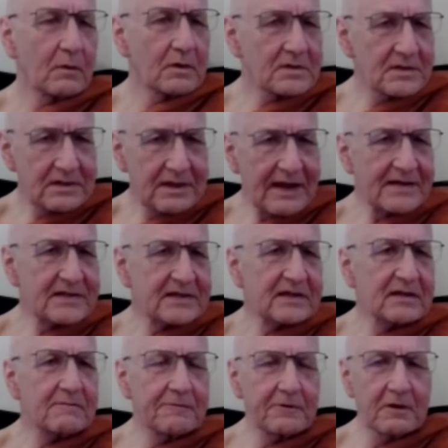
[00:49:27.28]
I wasn't
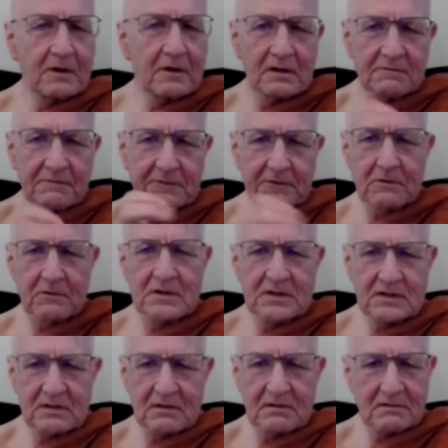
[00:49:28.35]
asking for a hard
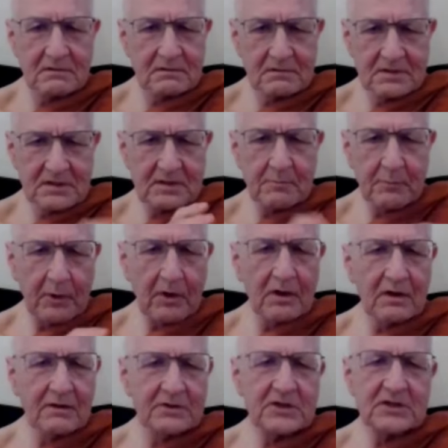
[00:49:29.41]
focus on some
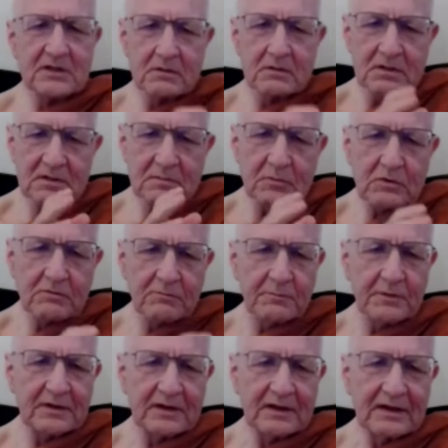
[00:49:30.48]
part of it. Just notice the
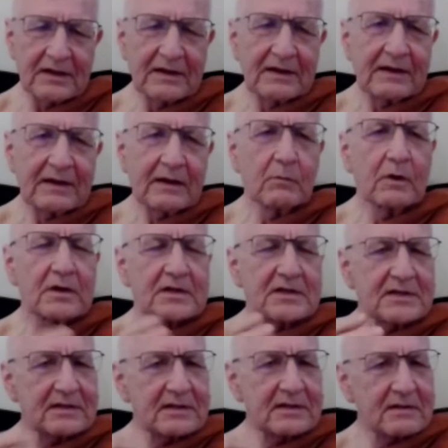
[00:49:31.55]
movement. And what
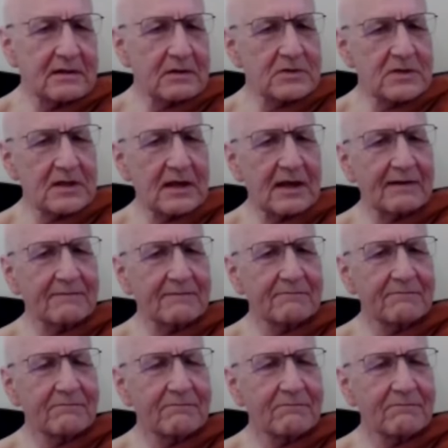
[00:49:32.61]
is it that knows that?